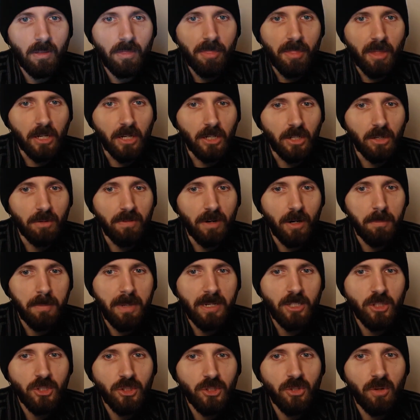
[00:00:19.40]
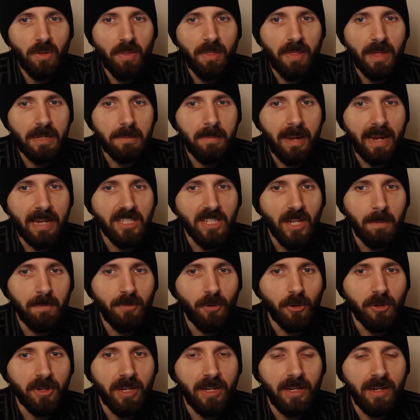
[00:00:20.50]
Thank you very much. That makes up
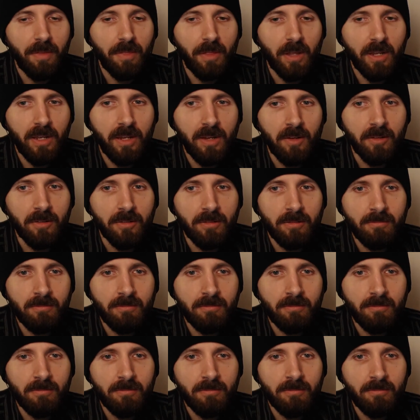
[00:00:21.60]
for killing the kid.